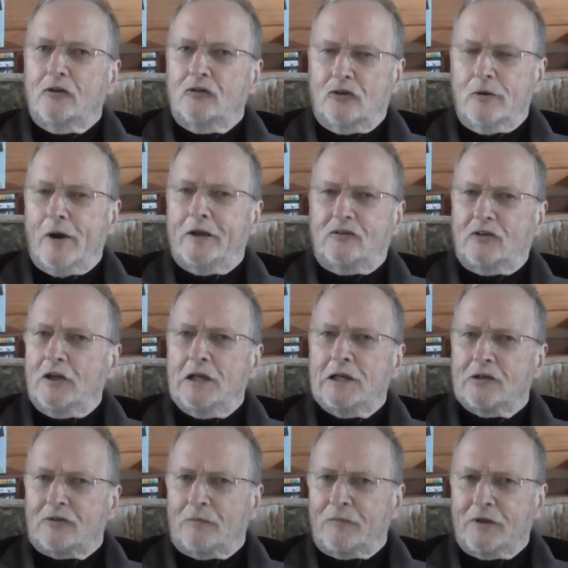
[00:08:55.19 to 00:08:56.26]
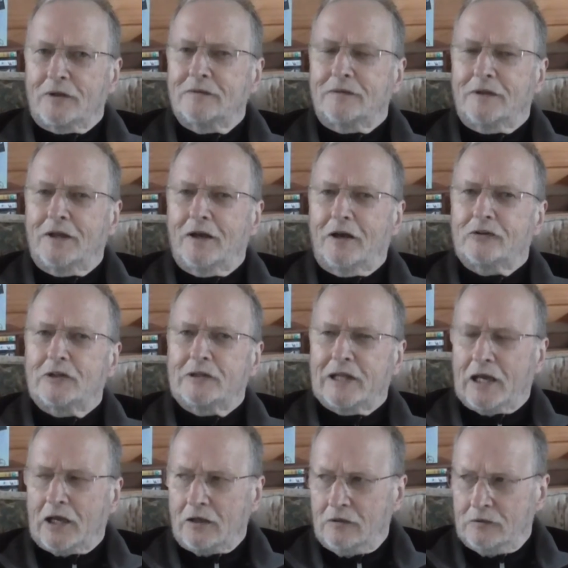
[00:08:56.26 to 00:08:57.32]
218 or something. Yeah, I did
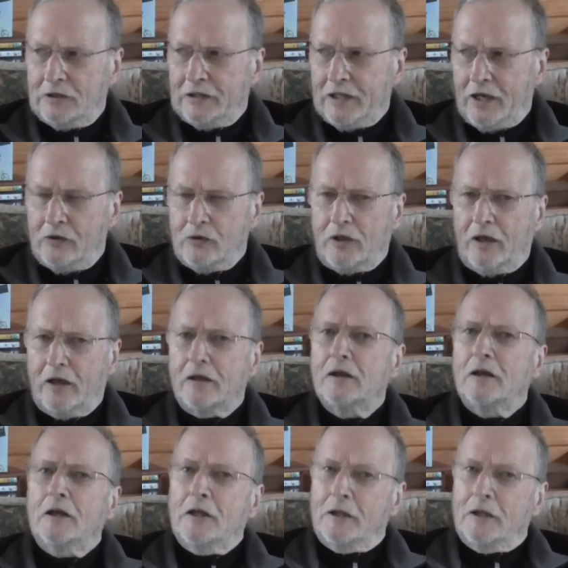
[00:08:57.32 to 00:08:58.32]
that okay.